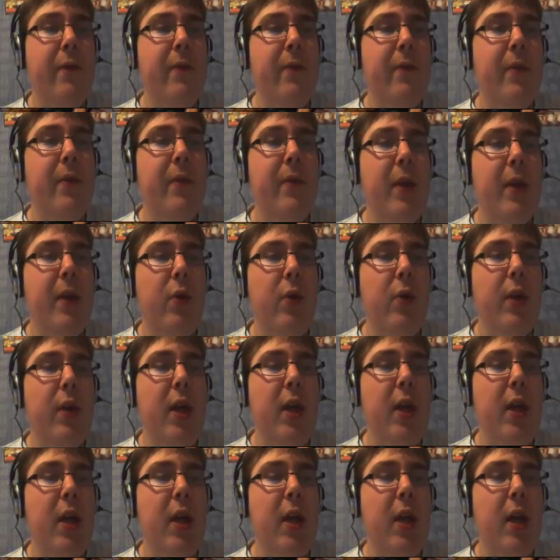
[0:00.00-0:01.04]
I think if
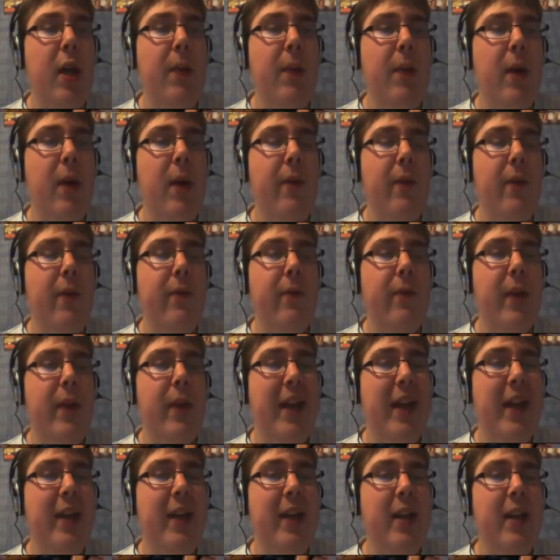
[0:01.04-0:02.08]
they're going to
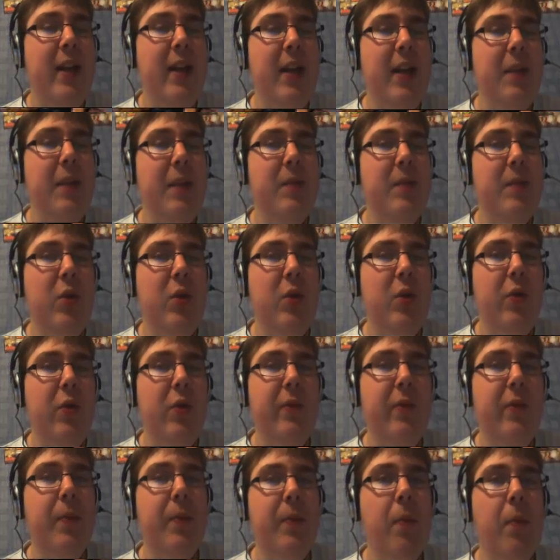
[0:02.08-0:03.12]
have
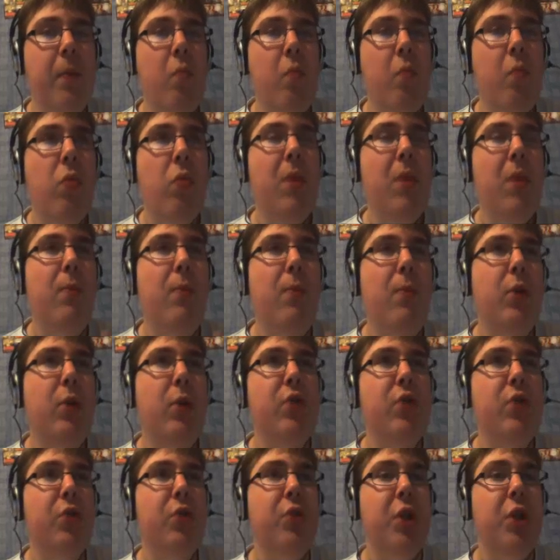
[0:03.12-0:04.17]
a sort of
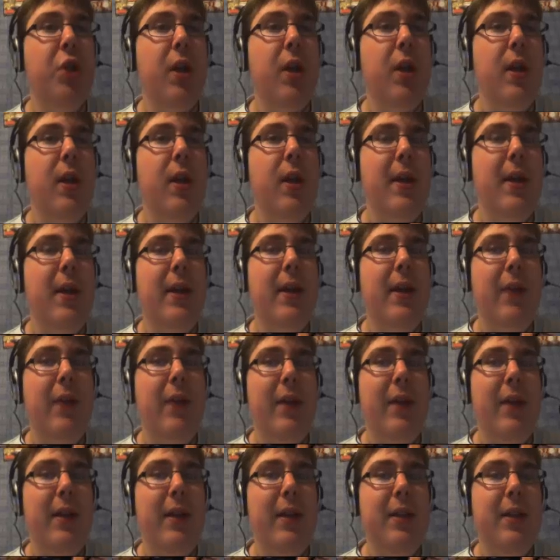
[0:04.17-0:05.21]
money structure,
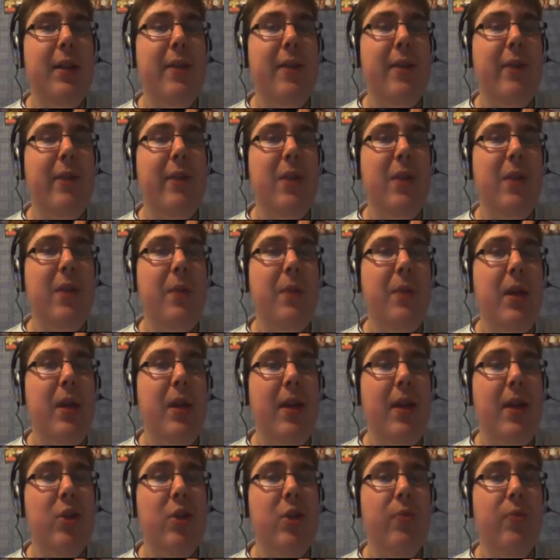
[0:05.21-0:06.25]
I think there'll
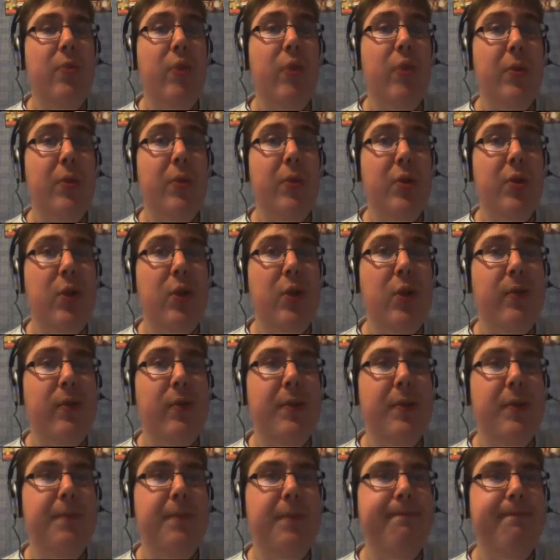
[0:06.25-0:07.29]
definitely be a
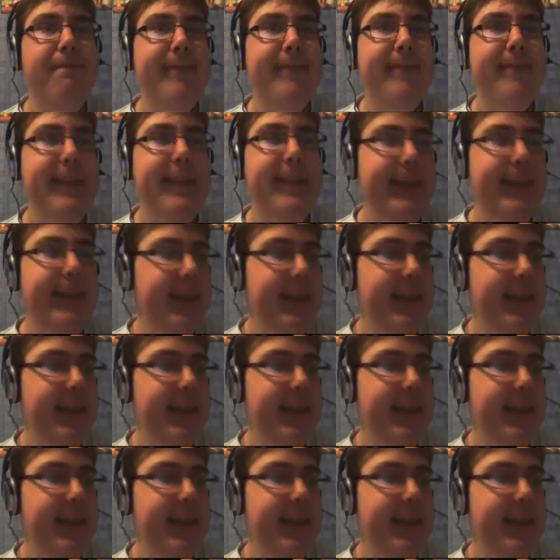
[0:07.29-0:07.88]
subscription service.